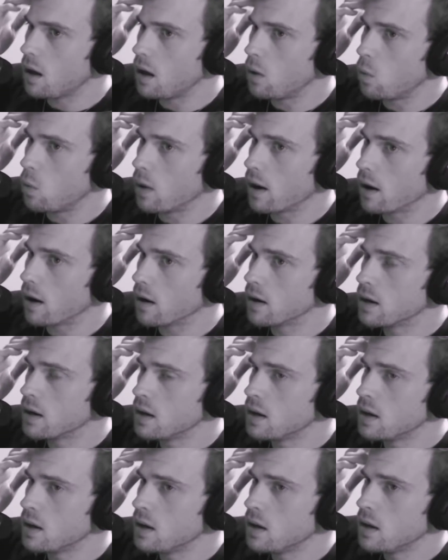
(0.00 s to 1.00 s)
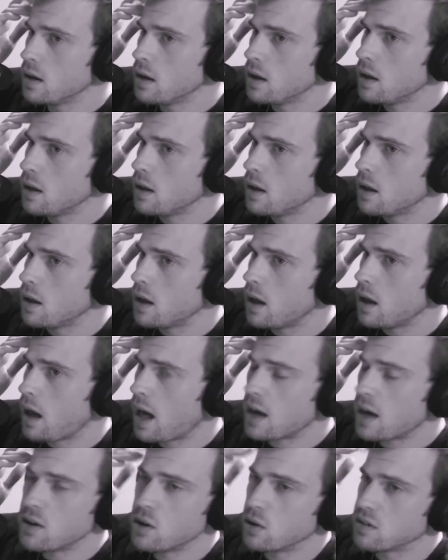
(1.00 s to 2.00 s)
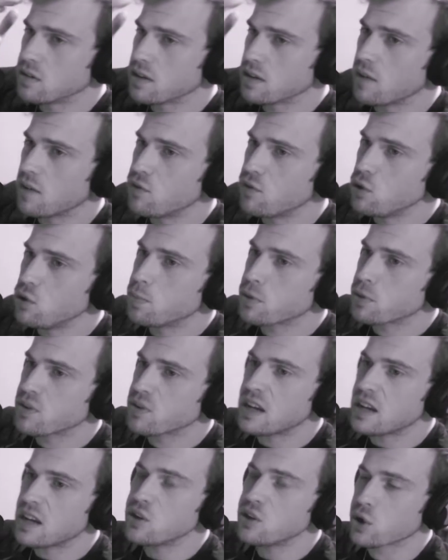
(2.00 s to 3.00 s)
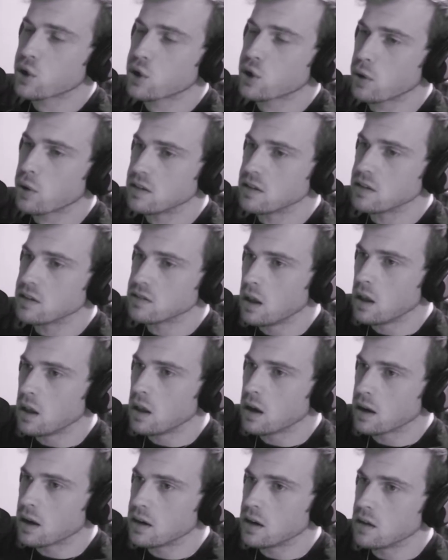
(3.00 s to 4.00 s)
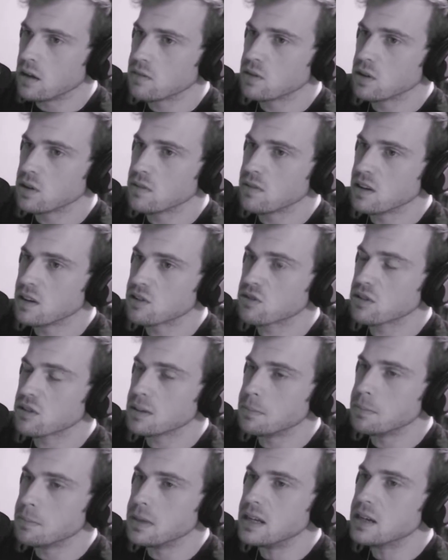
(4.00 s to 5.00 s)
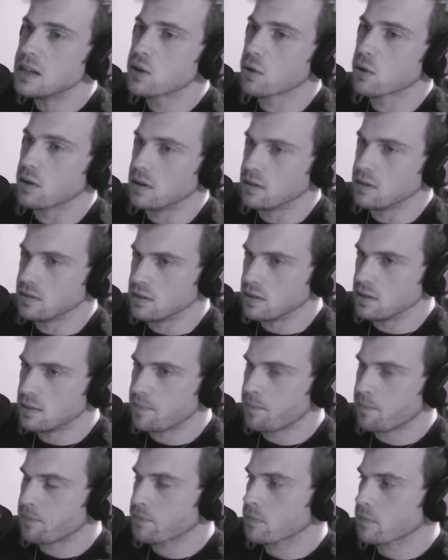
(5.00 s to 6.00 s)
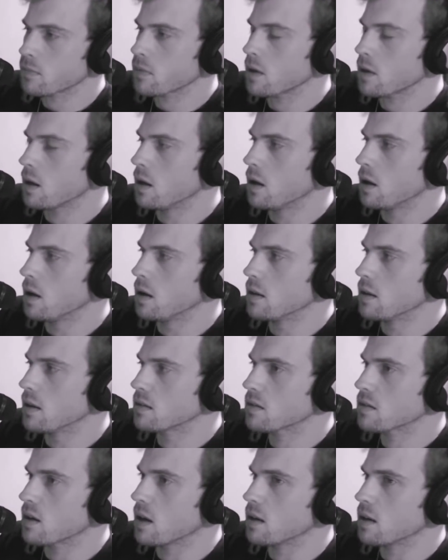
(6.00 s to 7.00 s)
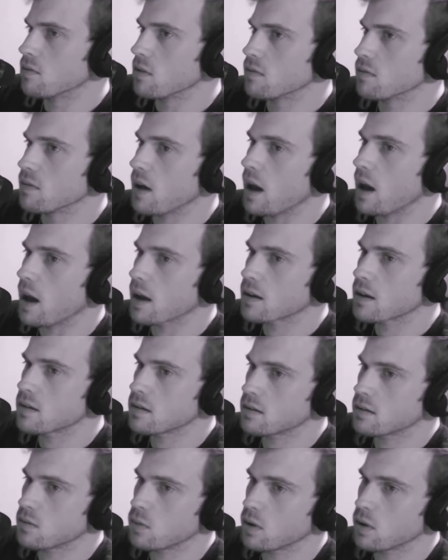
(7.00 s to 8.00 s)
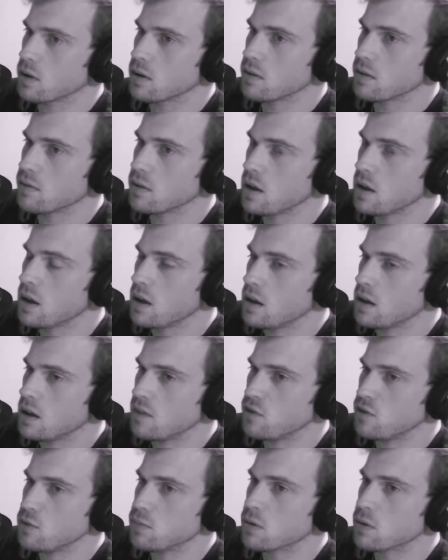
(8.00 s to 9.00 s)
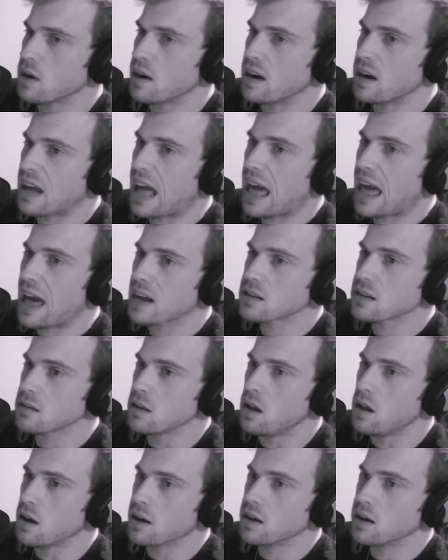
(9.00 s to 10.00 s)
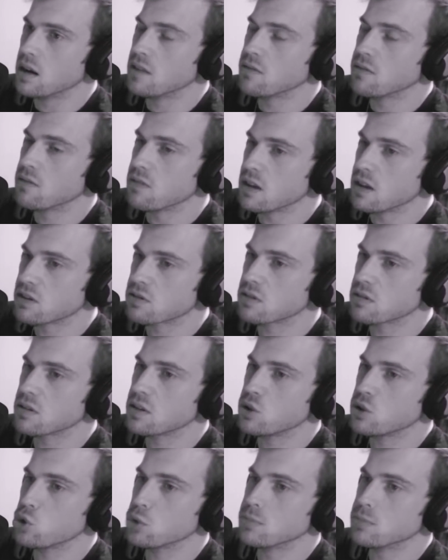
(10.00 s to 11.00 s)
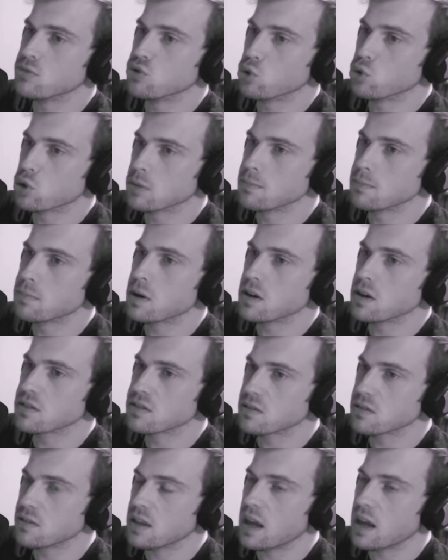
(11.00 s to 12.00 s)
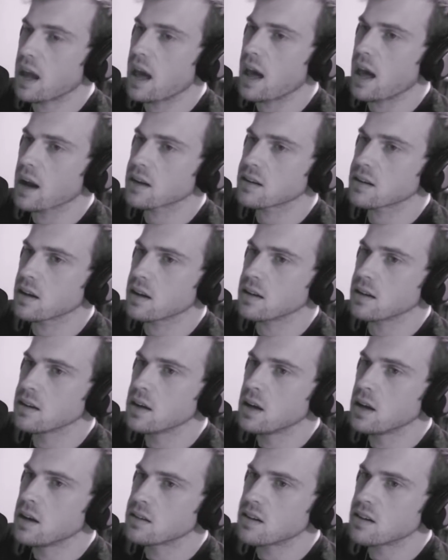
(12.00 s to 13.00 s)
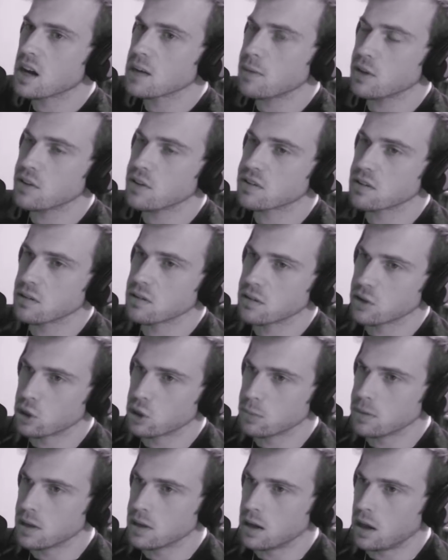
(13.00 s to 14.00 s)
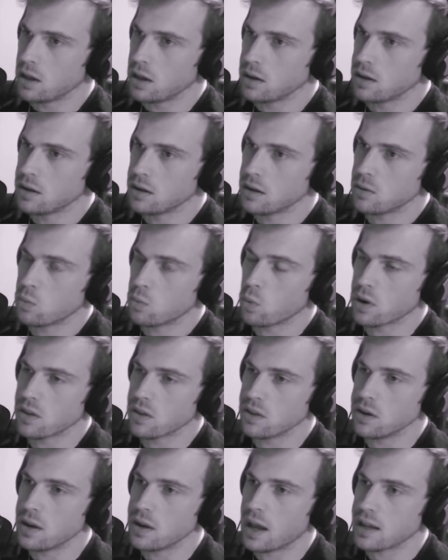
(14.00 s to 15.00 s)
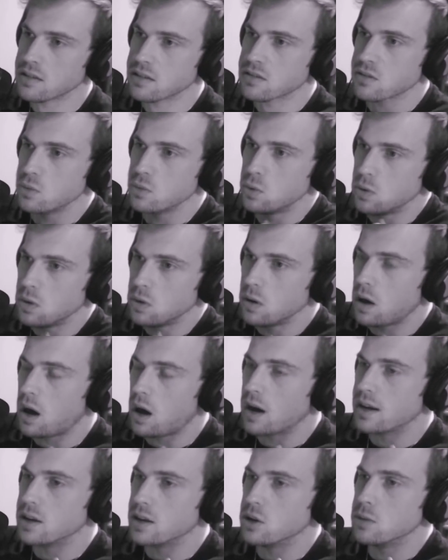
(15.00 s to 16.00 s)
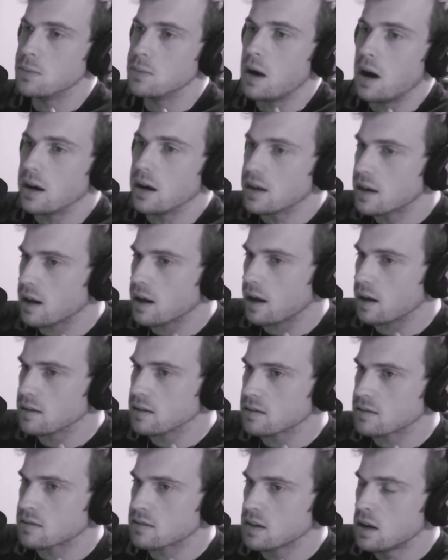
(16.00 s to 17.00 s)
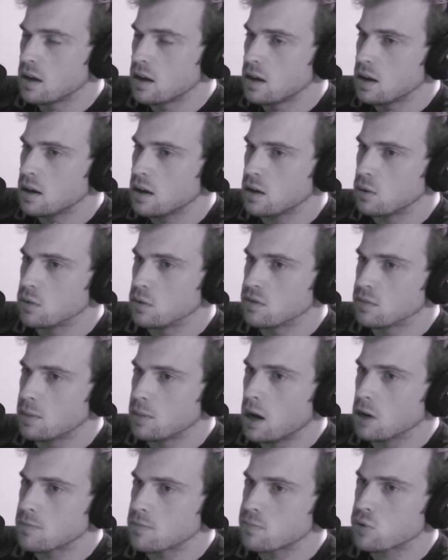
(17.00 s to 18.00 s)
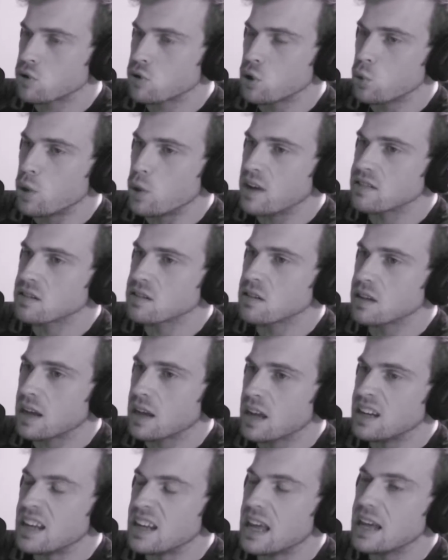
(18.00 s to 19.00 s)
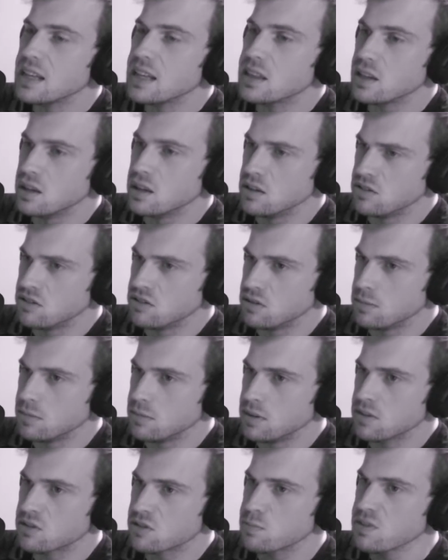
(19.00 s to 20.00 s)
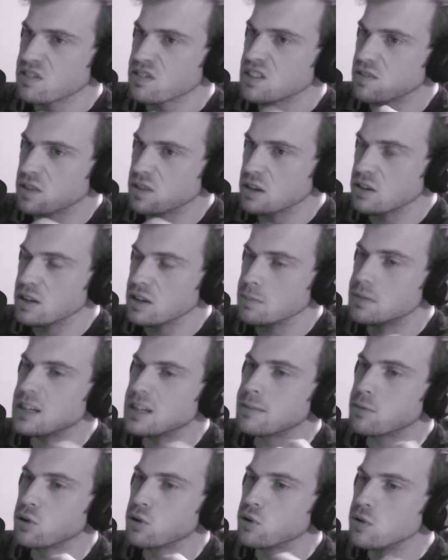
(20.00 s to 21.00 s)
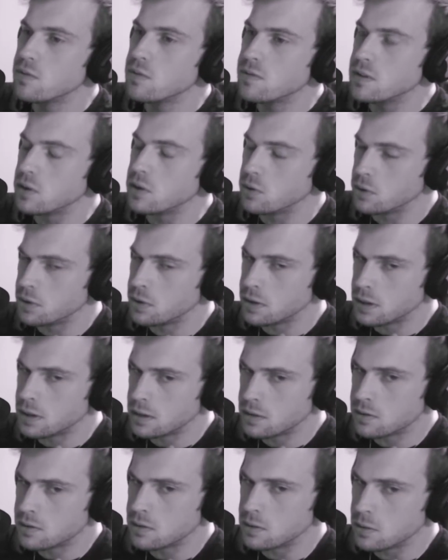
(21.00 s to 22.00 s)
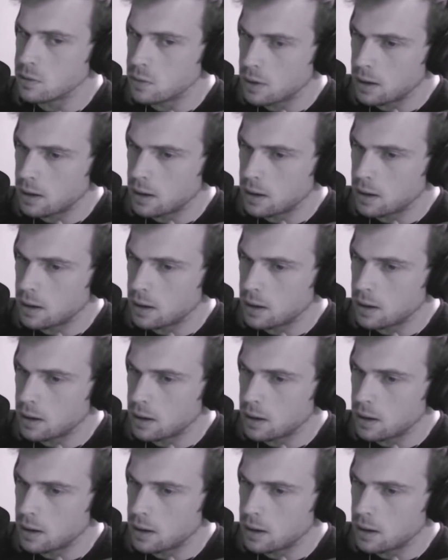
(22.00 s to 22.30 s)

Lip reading: where I don't know, it's like if you pretend you're crazy long enough, you'll eventually be crazy. That's kind of a fact. Where if you put on an act long enough, eventually you absorb parts of the act. I talk about this a little bit on one of the night school audio podcasts. It was about pro wrestling and atheism, and specifically people who feel the need to